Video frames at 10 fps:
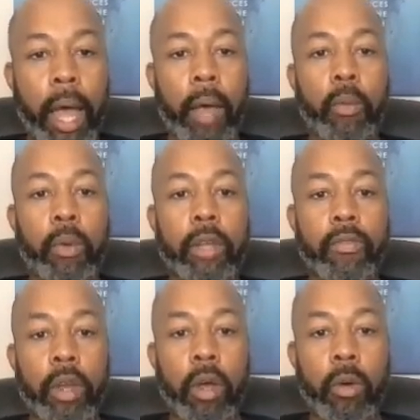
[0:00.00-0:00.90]
I wouldn't have
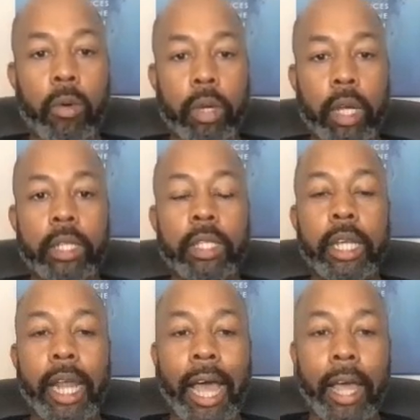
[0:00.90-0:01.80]
known
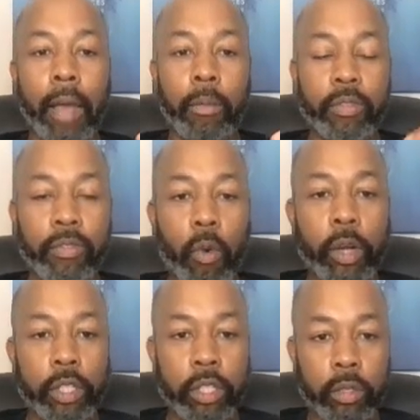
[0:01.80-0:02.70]
until I was
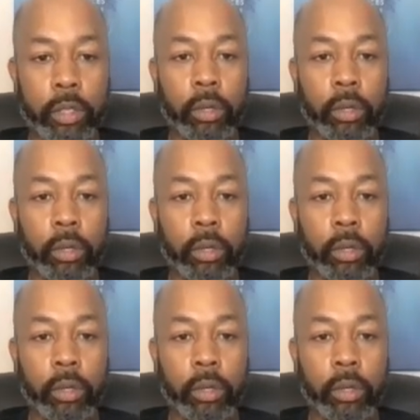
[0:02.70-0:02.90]
forced to.